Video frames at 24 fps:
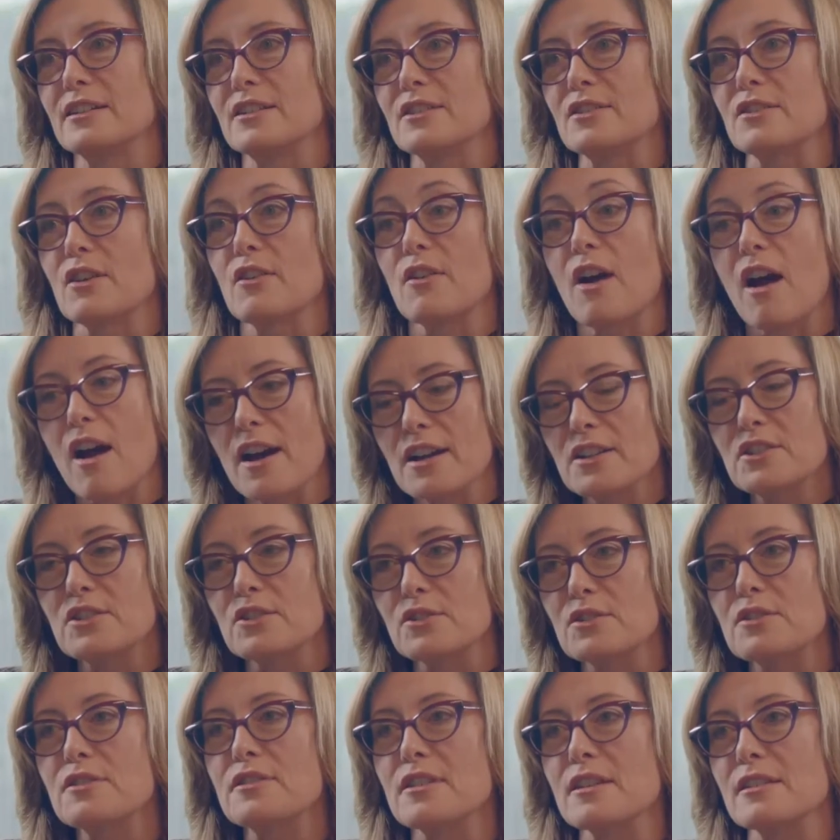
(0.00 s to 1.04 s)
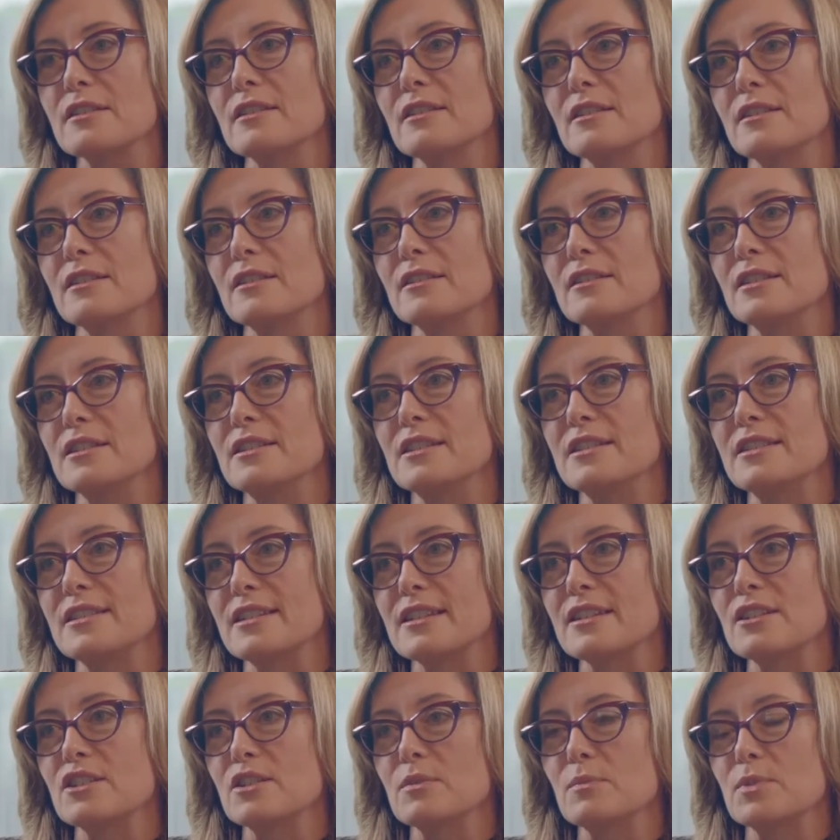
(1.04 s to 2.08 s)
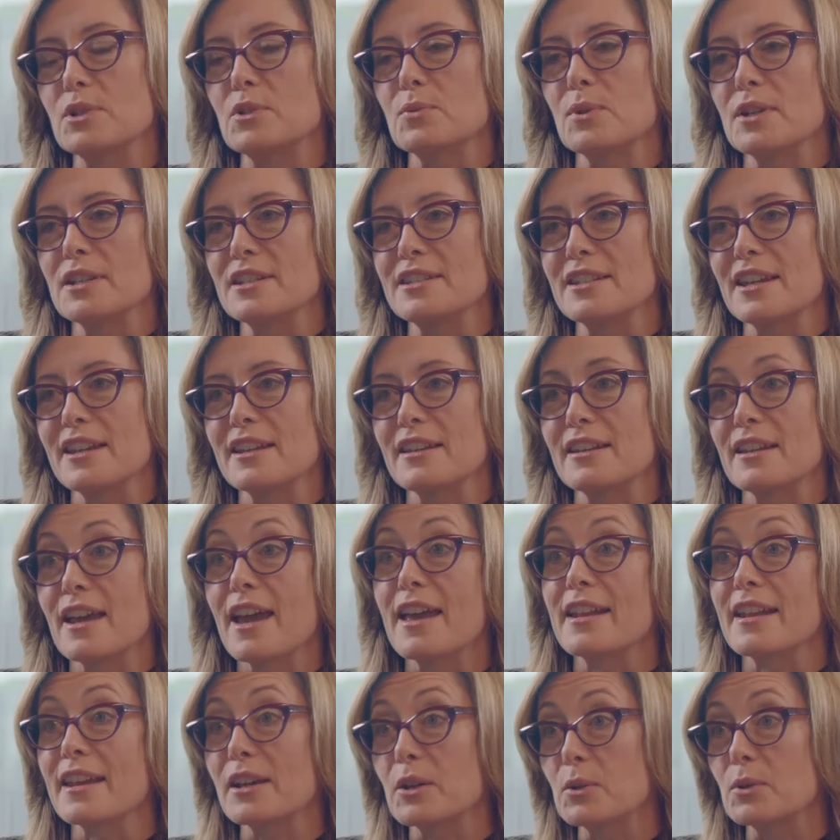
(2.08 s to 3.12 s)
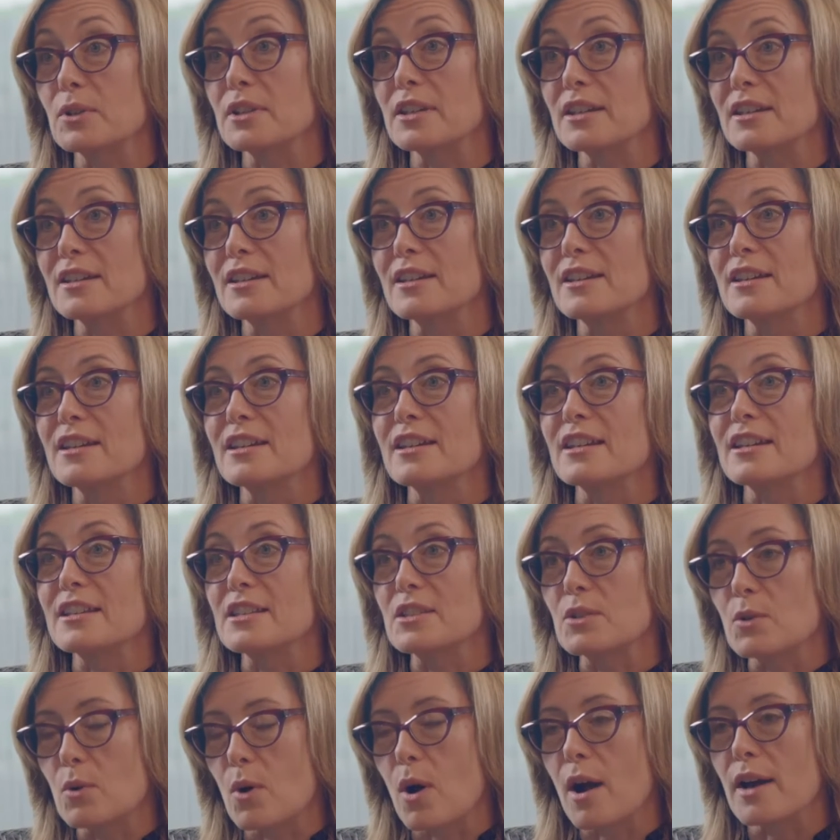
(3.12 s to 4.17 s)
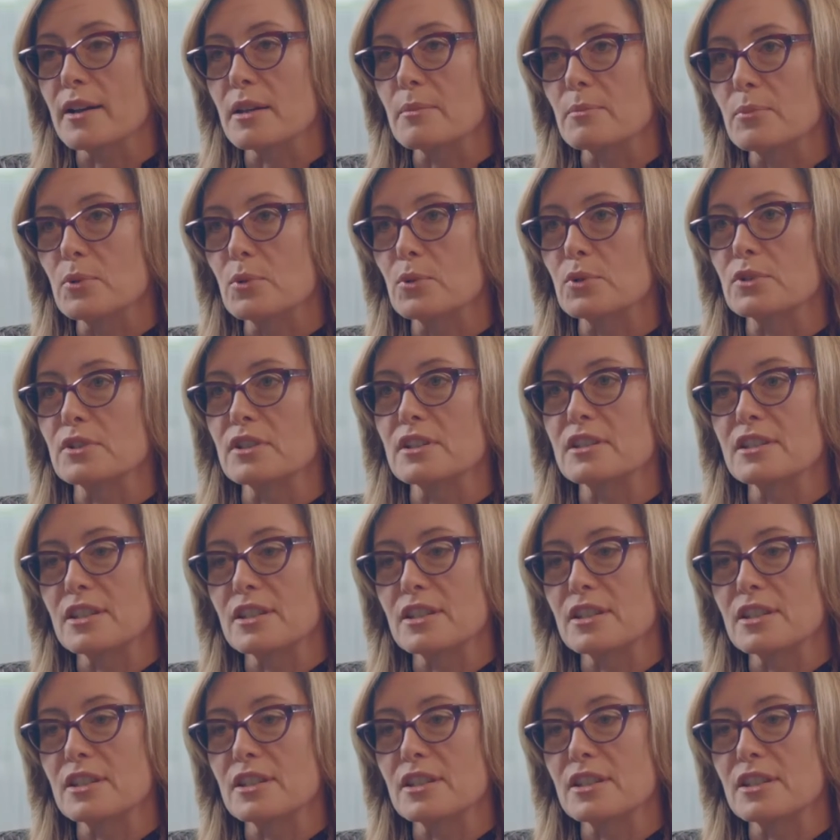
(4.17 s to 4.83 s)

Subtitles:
So I do think that the distinction between debt and equity is quite important.